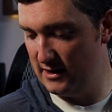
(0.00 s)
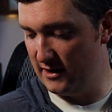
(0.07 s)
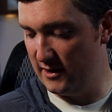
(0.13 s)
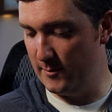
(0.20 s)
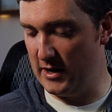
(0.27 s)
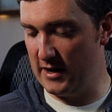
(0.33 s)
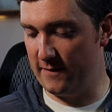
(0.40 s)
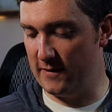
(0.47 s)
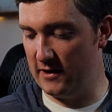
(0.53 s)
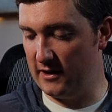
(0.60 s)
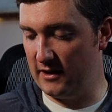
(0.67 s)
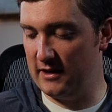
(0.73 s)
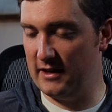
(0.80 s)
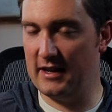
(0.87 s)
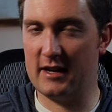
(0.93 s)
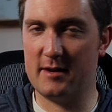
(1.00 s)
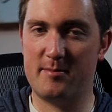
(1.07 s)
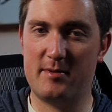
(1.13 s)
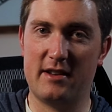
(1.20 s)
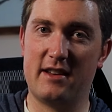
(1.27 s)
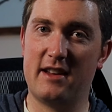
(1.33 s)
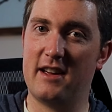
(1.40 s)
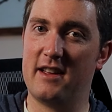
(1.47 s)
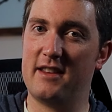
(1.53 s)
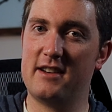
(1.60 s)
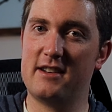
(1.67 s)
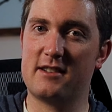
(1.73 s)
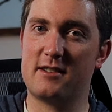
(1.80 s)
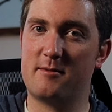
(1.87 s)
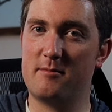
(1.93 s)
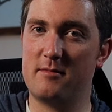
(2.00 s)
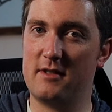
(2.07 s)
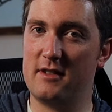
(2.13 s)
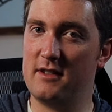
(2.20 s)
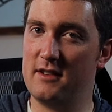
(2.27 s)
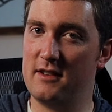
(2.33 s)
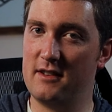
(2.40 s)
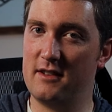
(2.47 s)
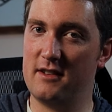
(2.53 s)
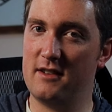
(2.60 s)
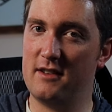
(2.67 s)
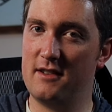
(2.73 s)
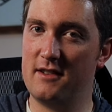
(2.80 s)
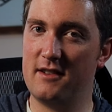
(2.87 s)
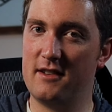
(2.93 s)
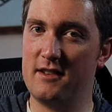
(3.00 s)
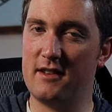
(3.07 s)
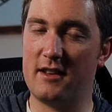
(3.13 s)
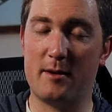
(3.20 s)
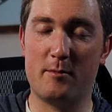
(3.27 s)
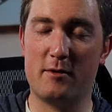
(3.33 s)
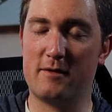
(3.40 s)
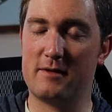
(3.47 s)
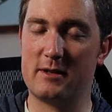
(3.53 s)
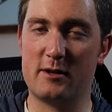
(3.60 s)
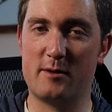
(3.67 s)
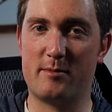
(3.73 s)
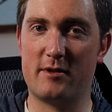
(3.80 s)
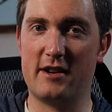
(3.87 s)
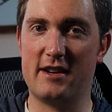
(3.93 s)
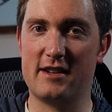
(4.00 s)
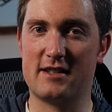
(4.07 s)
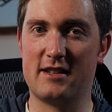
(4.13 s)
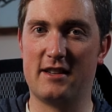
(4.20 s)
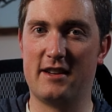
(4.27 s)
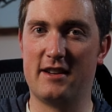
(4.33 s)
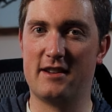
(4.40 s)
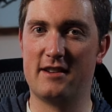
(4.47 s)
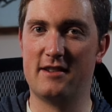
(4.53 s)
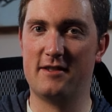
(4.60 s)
You might have heard it click, but yeah, they just they move super easily.